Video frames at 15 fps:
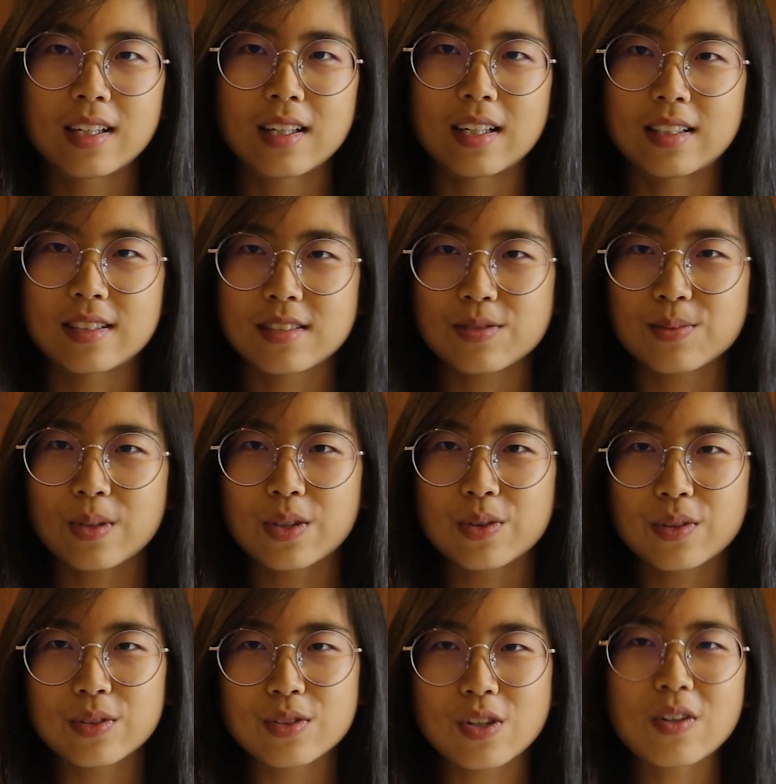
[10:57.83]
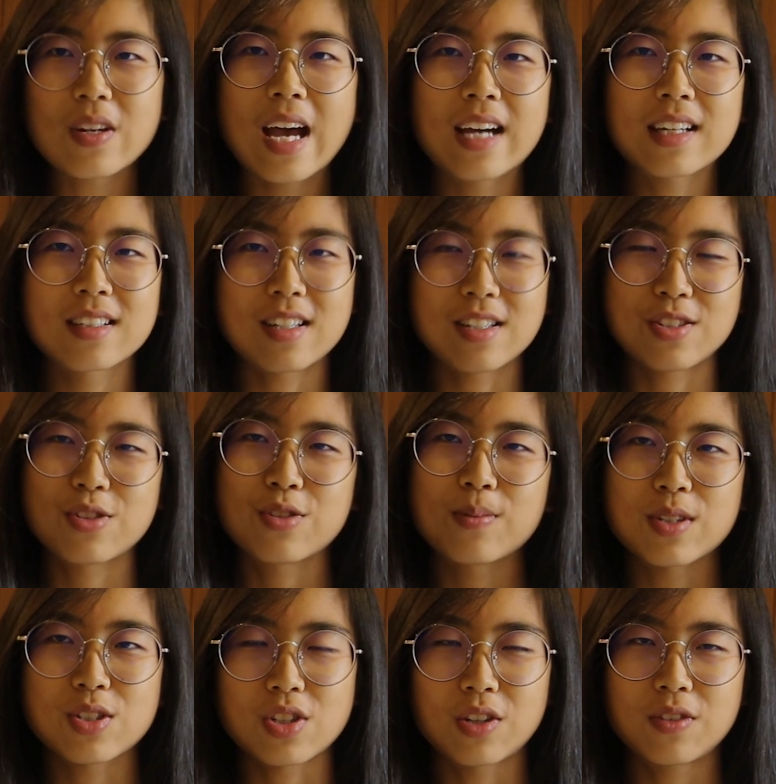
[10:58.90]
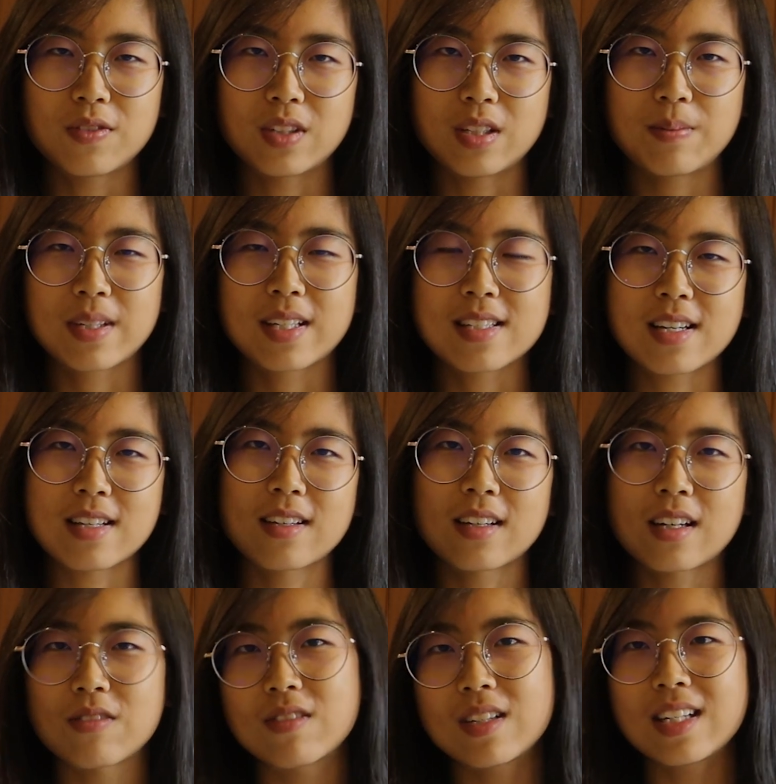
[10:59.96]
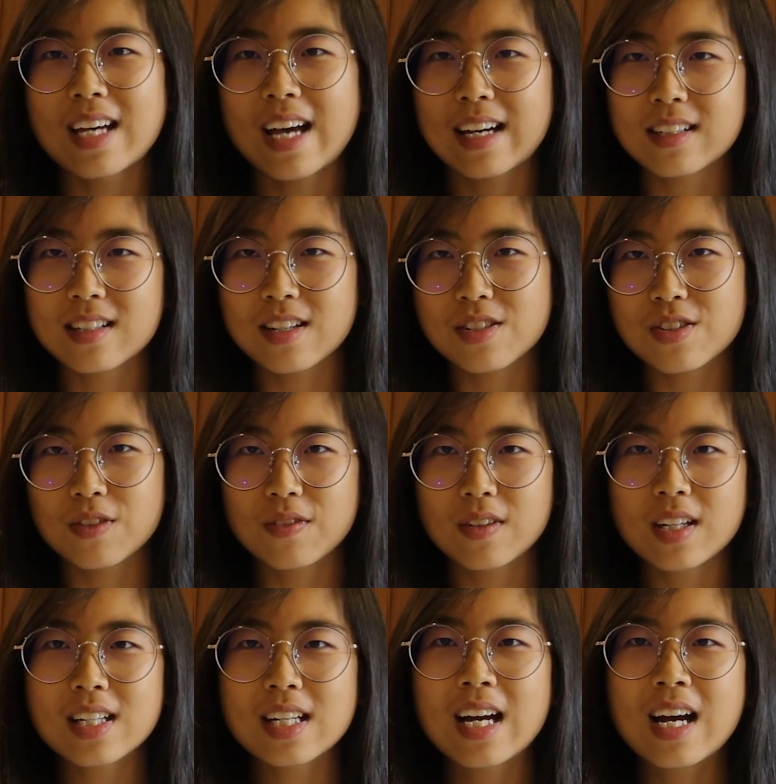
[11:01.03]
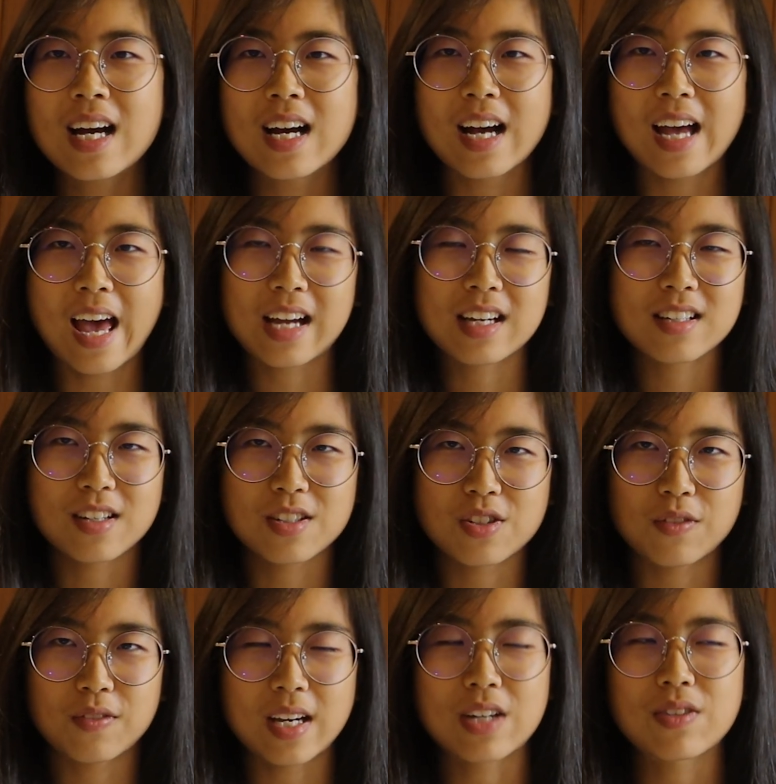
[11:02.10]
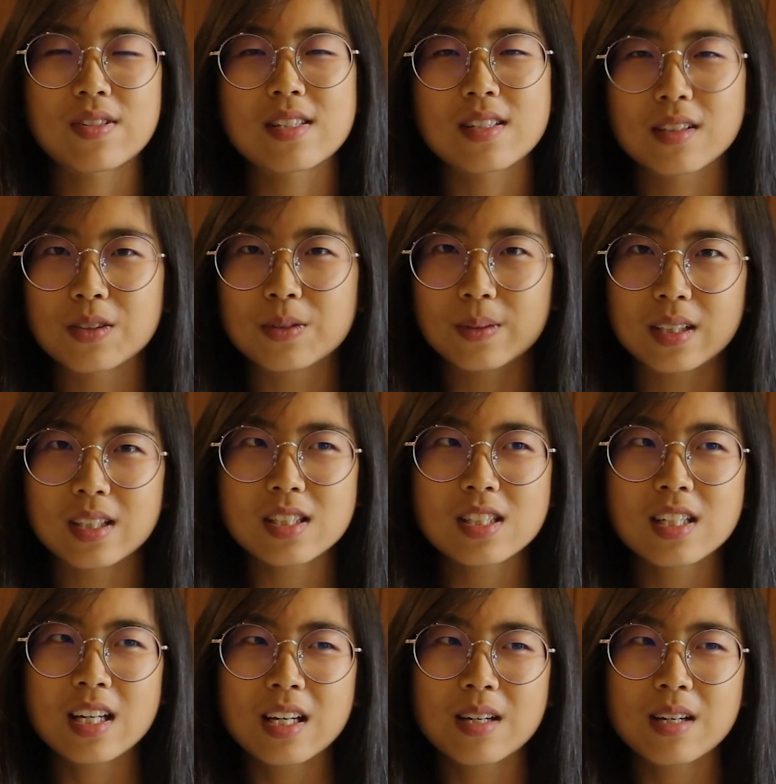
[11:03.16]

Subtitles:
And well, don't agonize too much over it, because I think I really agonized over it. I agonized over every single word.